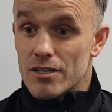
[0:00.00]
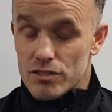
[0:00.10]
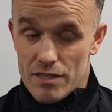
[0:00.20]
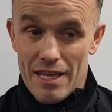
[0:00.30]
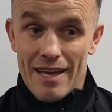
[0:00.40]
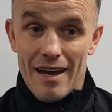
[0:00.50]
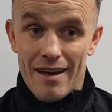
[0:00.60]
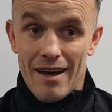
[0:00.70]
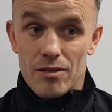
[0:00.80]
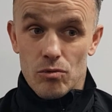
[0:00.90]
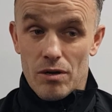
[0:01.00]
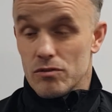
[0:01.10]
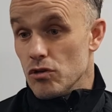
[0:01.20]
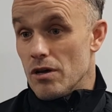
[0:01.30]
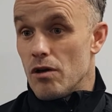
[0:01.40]
He said, they can't handle
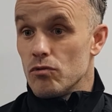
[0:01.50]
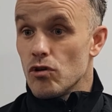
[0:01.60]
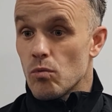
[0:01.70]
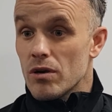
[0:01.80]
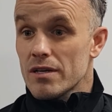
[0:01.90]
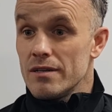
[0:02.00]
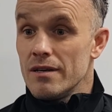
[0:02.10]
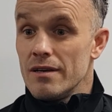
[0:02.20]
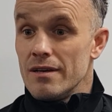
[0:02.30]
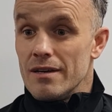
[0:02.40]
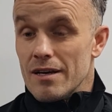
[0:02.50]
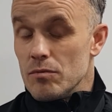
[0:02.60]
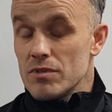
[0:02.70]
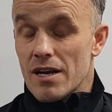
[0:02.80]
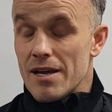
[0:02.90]
how you're working.
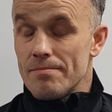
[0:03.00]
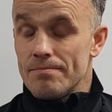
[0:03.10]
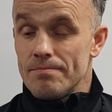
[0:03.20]
It was great.